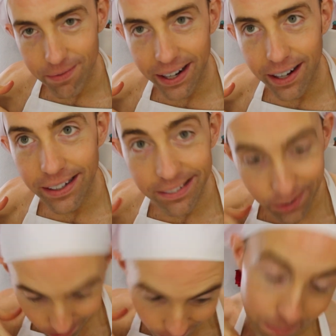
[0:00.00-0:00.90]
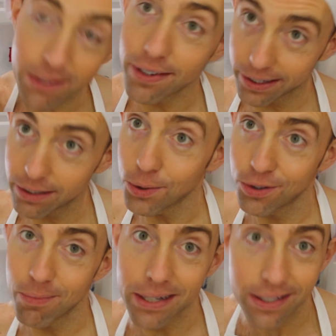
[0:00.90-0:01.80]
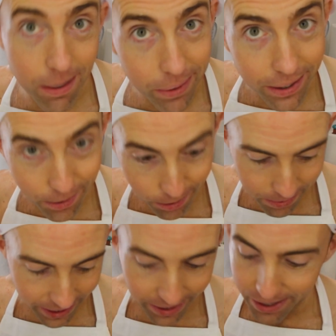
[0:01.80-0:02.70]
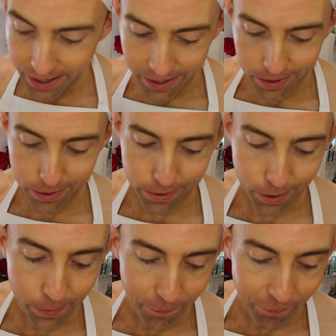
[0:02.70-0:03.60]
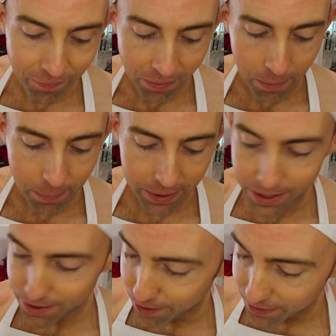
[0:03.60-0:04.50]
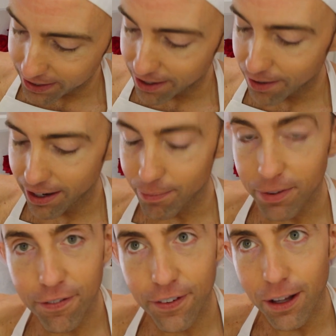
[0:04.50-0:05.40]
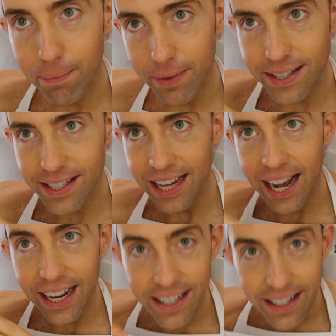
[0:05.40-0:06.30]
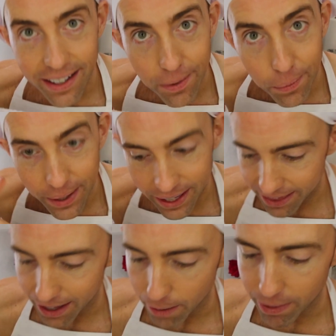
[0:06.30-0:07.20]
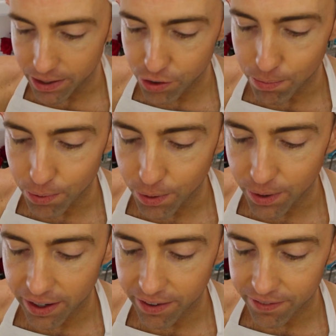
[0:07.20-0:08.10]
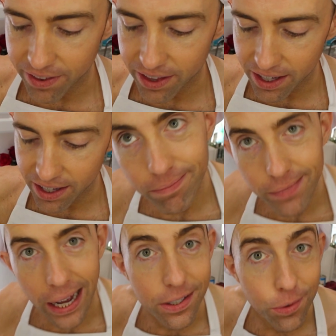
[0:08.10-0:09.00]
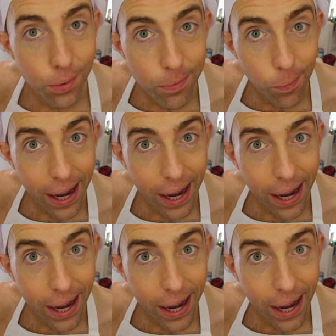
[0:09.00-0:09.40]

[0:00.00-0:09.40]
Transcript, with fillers: to my heart. Soon they'll be very close to my stomach. You know what I'm saying? So, but these are over here and I'm gonna fill up this side here with a bunch more of the ice cream